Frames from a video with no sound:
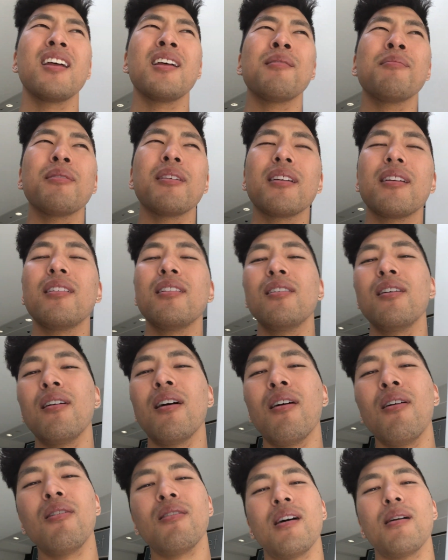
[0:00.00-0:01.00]
And I'm like, you
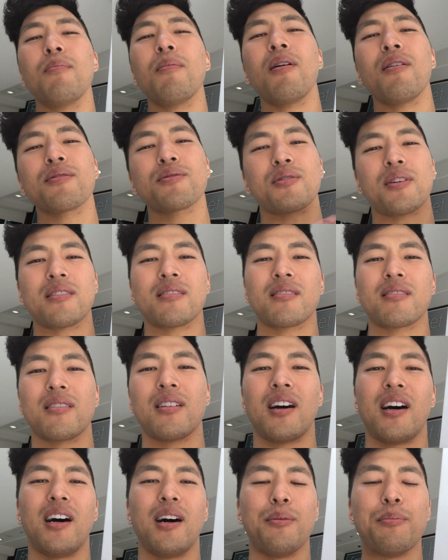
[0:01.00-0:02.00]
know, I'm all dressed
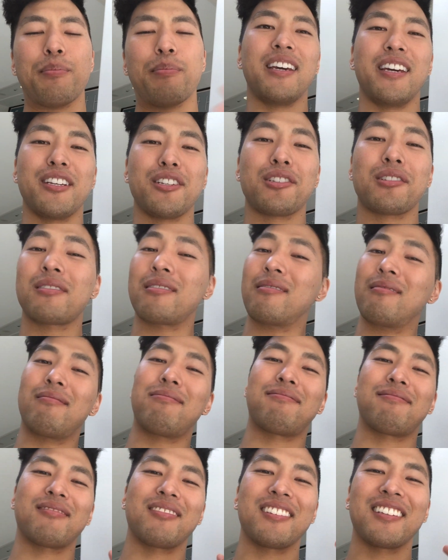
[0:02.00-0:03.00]
up-ish.
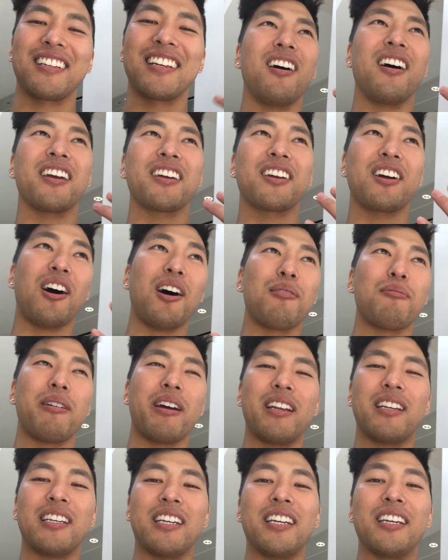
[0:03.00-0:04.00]
I got
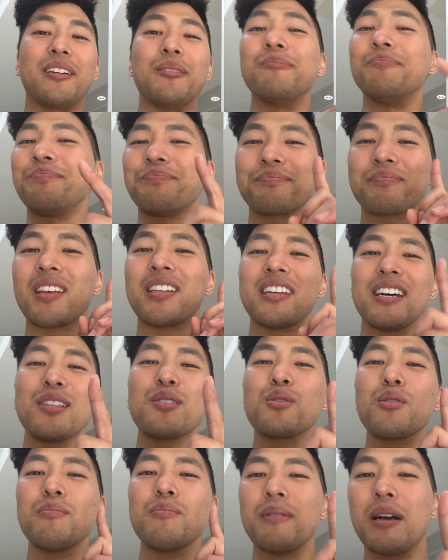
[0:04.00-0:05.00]
ready. And
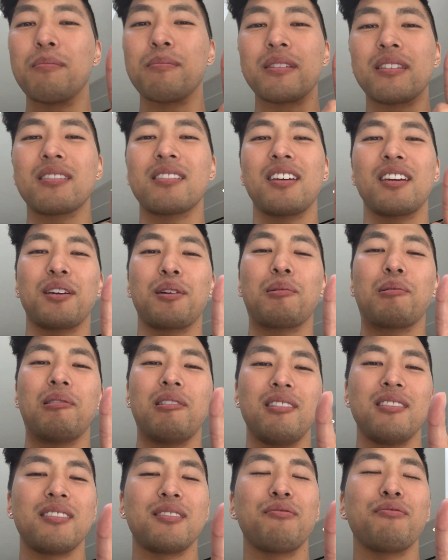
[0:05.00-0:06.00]
that's where my mistake
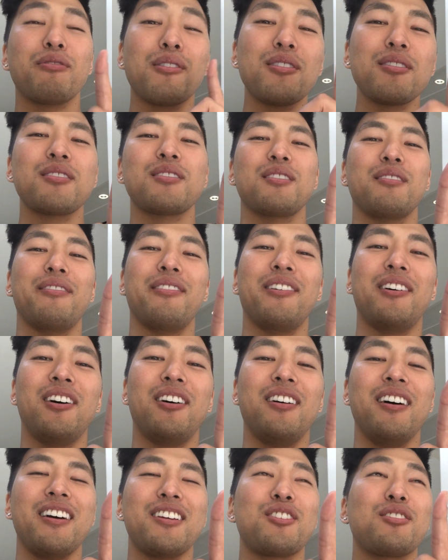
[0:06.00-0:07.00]
was. First of
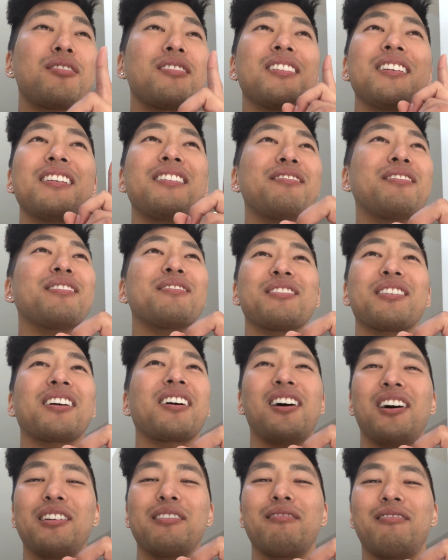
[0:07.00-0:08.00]
all, I shouldn't have even
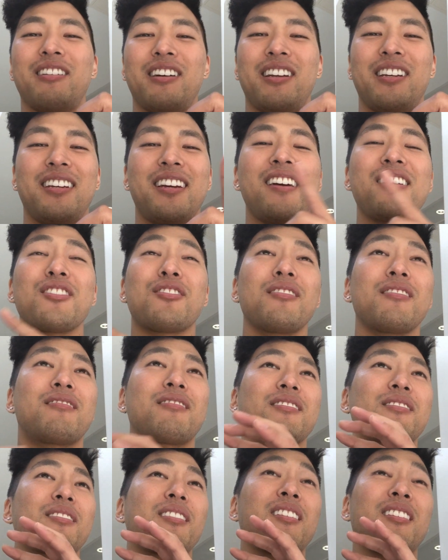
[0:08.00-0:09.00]
gotten ready. I should have
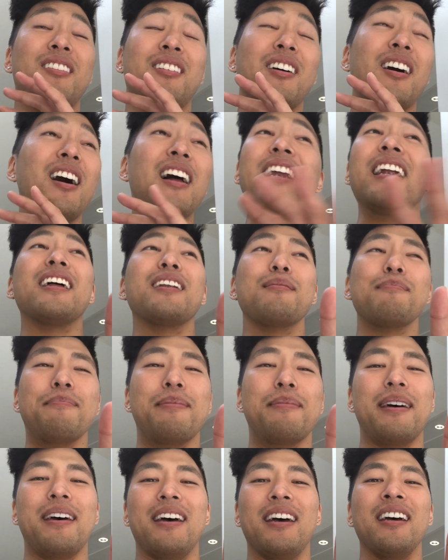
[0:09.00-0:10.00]
just gotten out
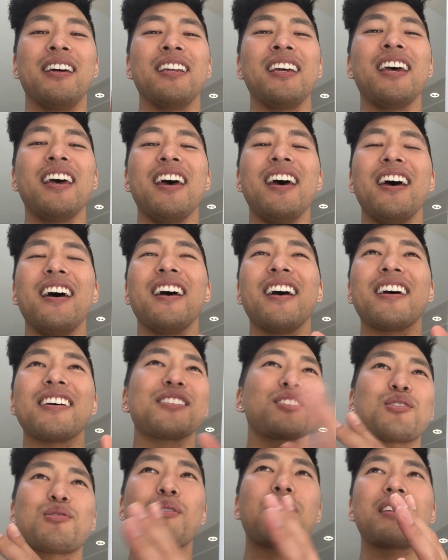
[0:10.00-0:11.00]
of bed, head
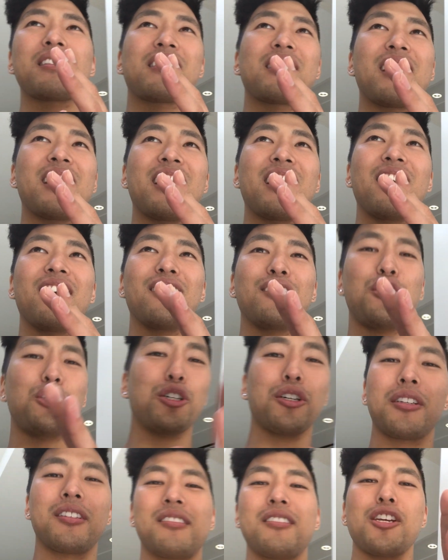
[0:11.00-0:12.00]
straight there,
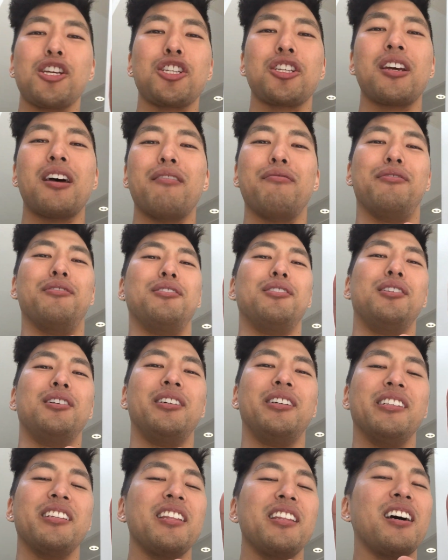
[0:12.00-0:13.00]
looked
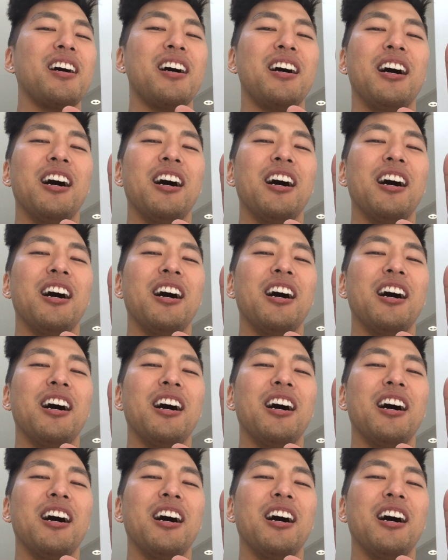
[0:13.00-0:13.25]
disheveled.